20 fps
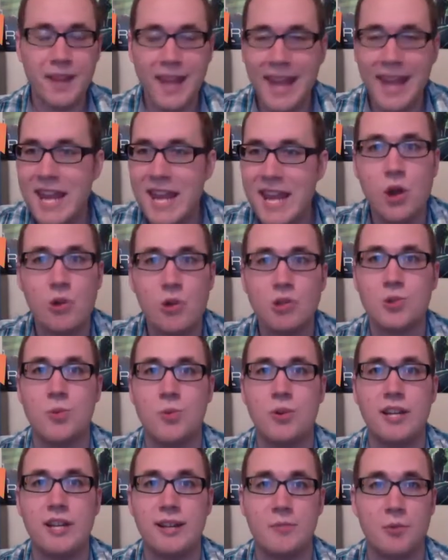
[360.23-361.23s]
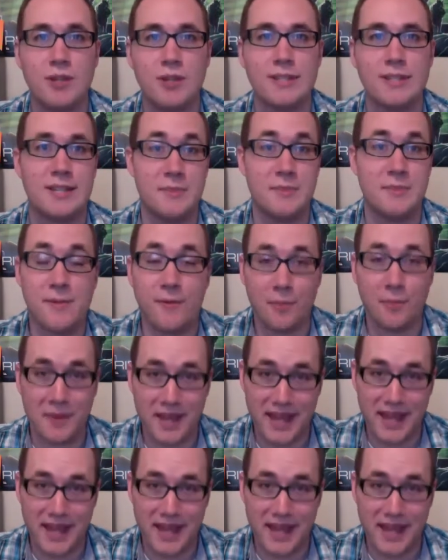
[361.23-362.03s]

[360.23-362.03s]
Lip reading: It knows what it wants to be from the